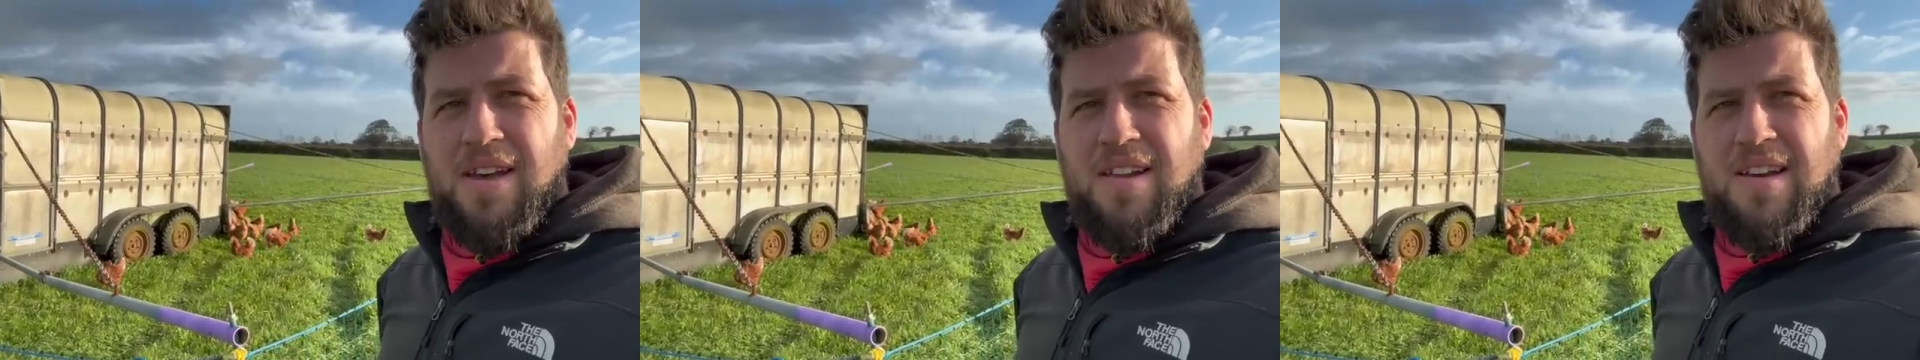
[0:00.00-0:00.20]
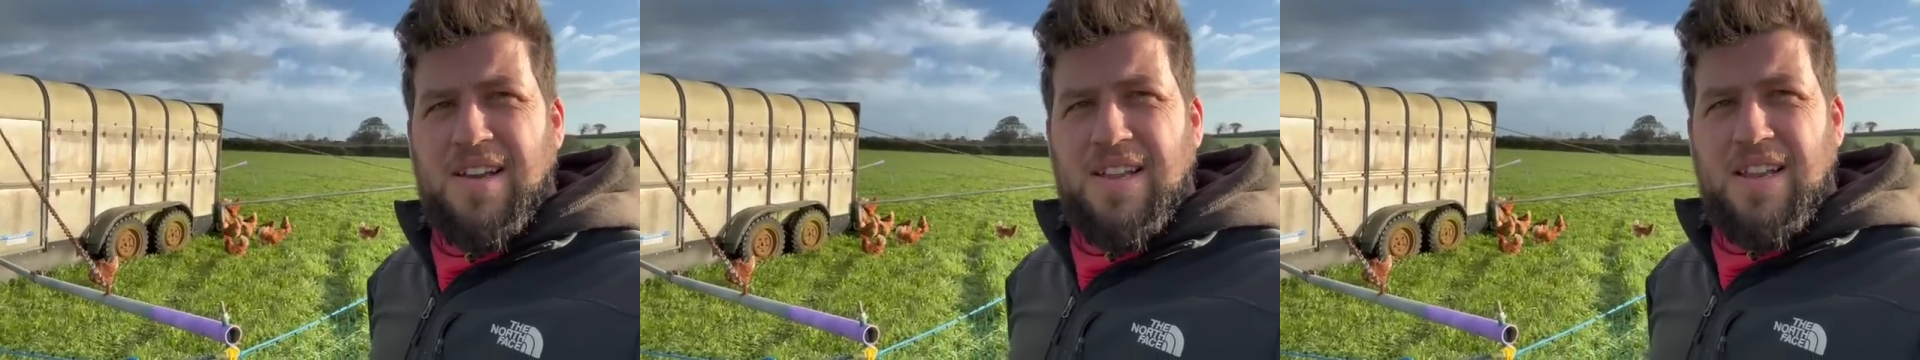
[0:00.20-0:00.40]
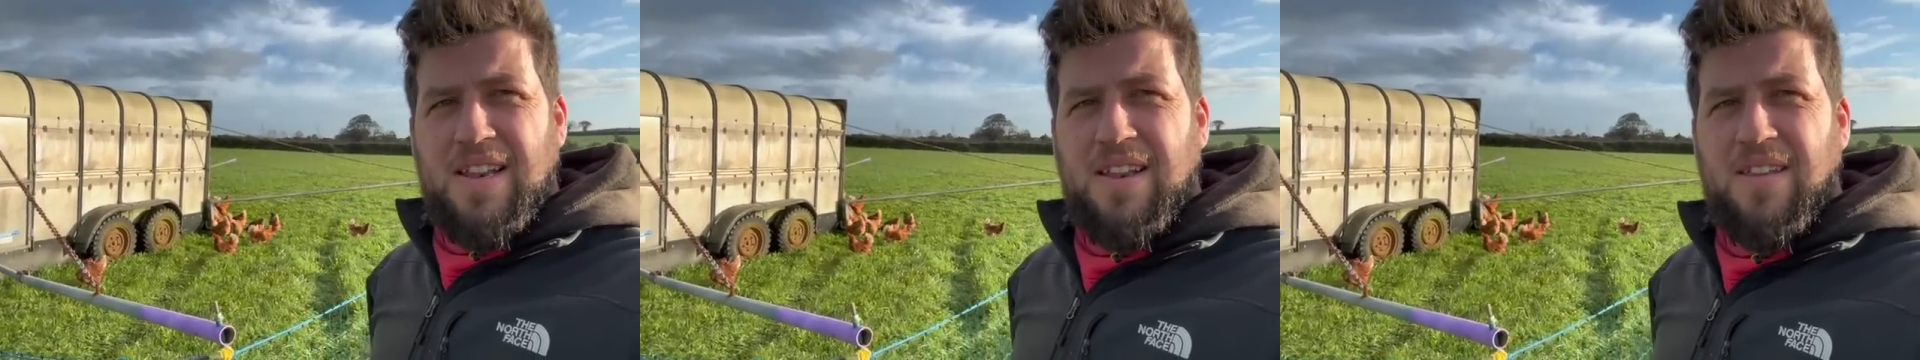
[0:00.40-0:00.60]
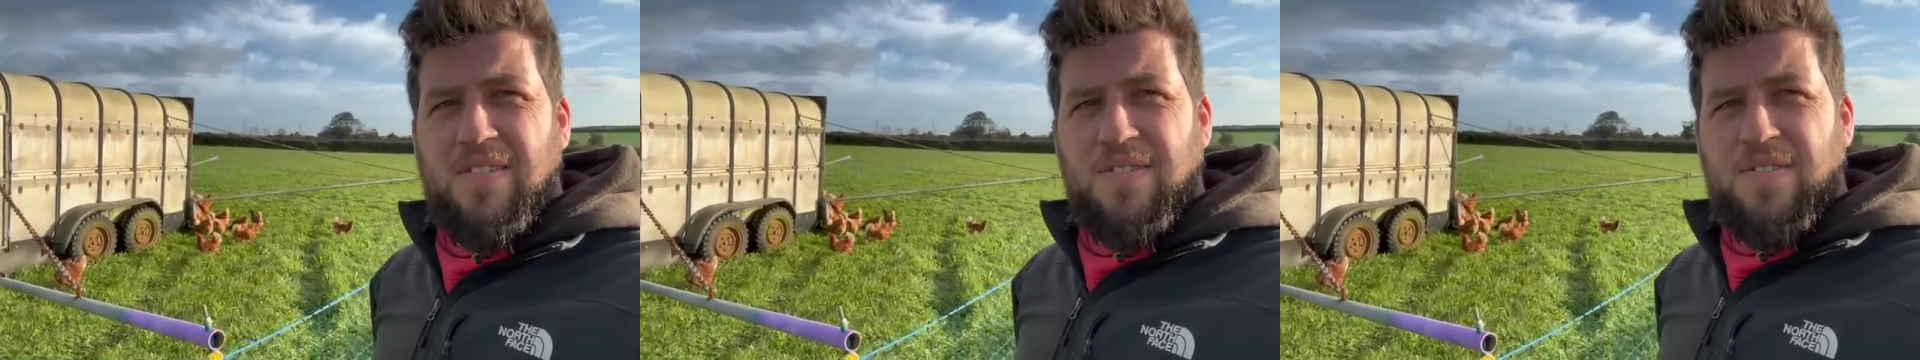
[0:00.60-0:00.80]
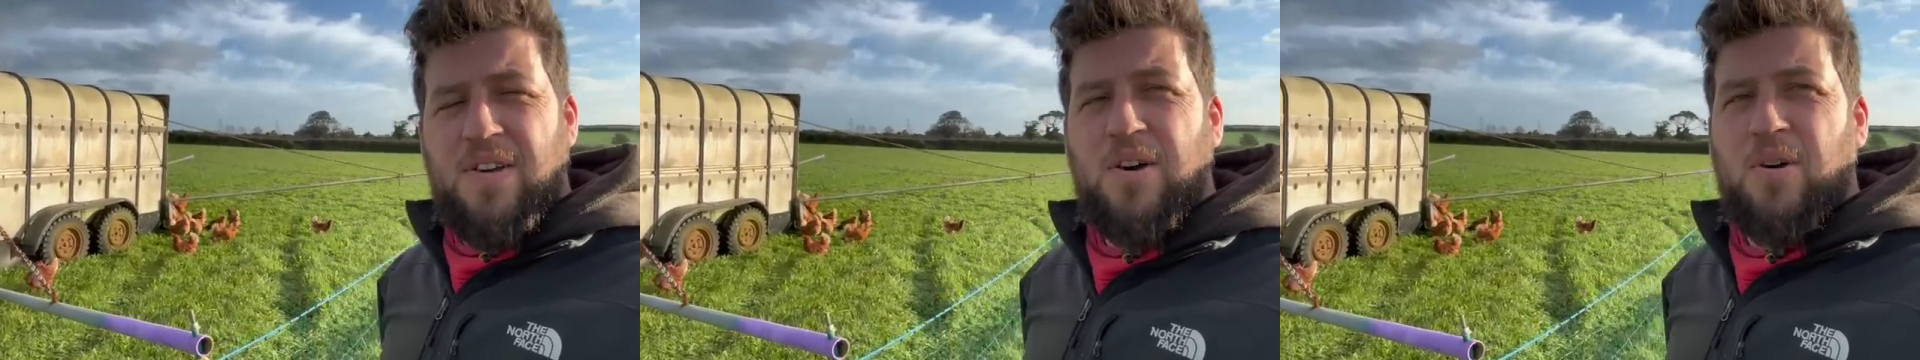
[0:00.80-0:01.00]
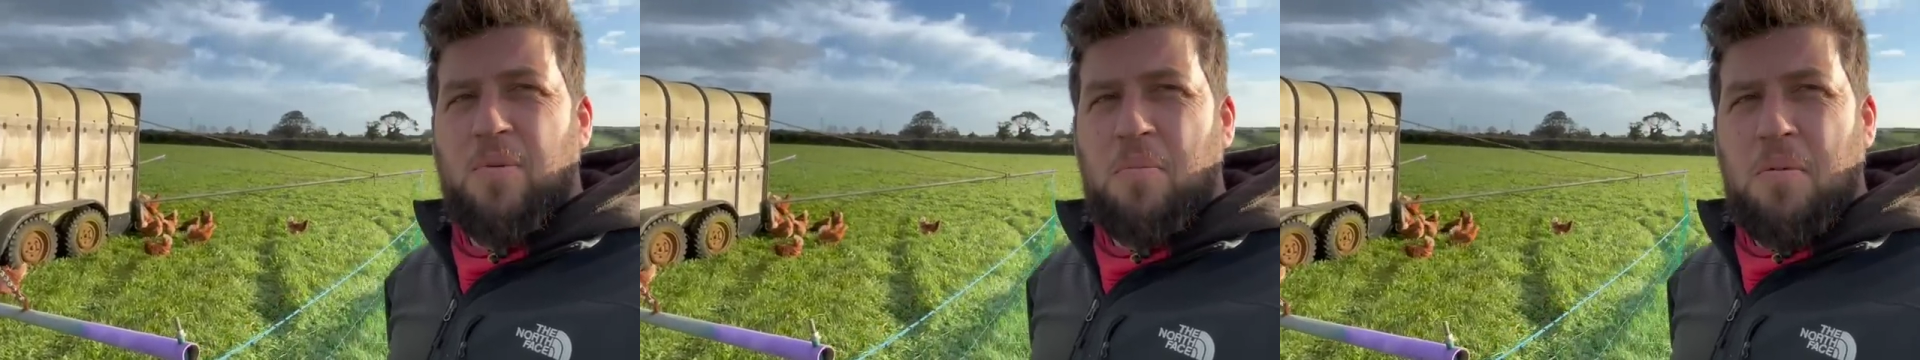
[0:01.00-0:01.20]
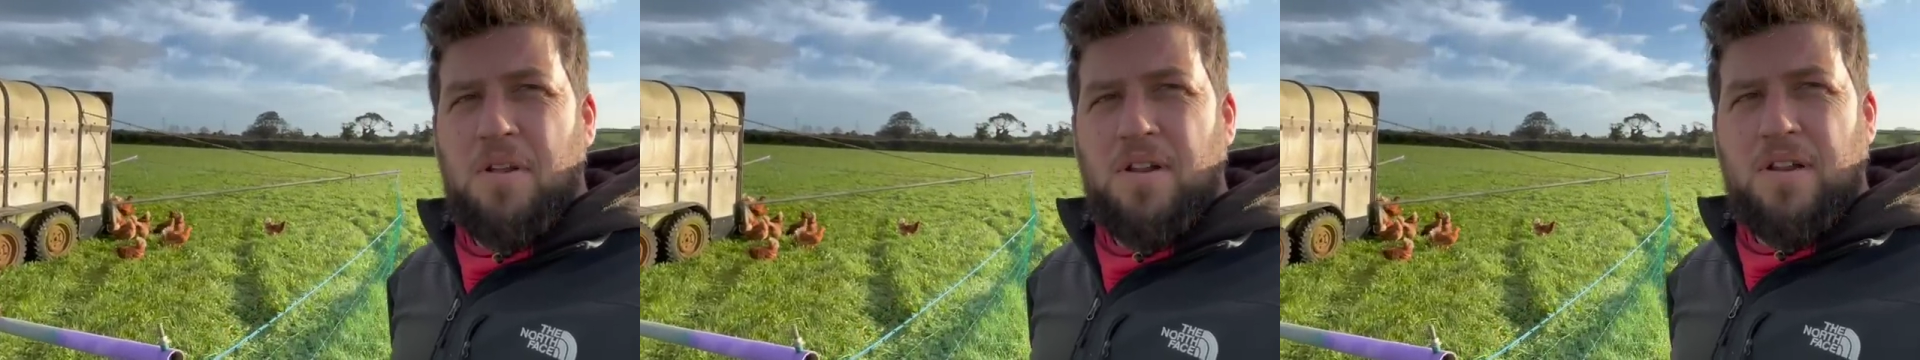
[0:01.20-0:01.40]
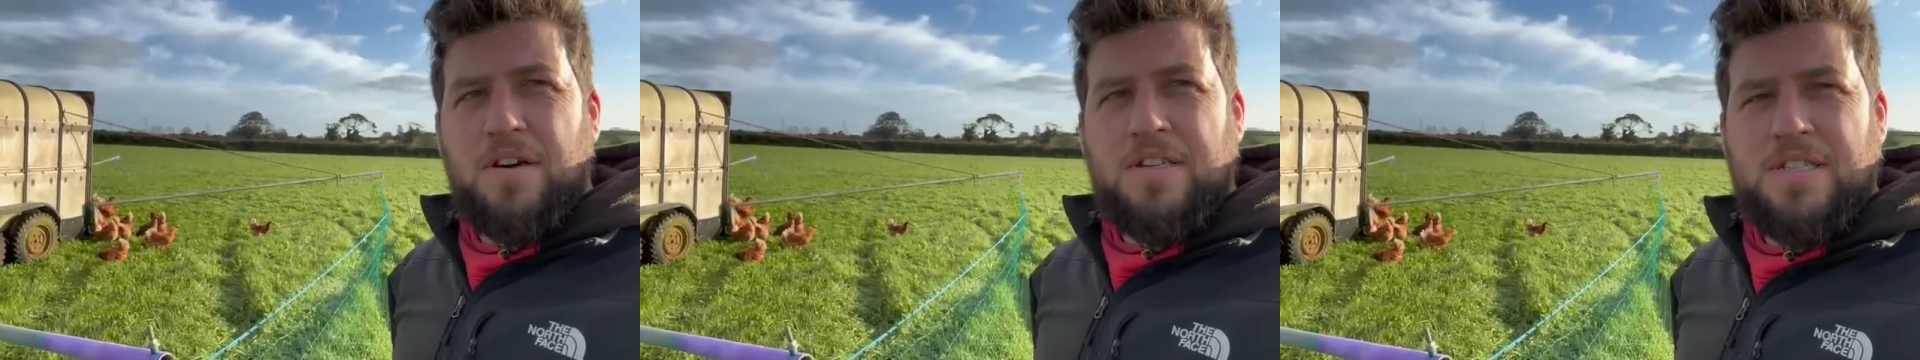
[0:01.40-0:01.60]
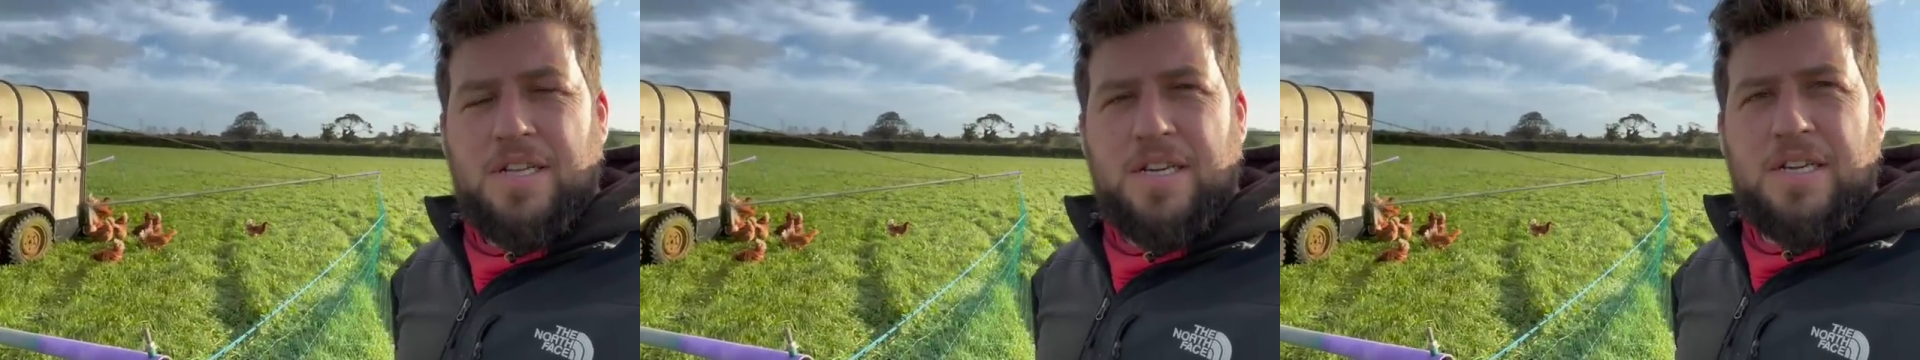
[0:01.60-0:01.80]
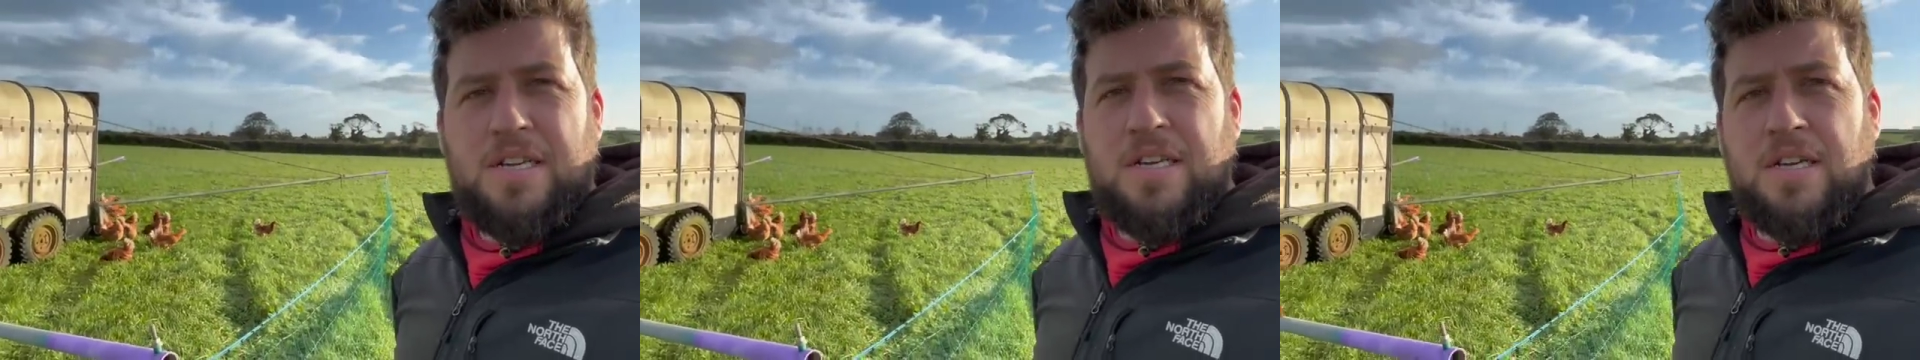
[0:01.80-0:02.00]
and I can film nicely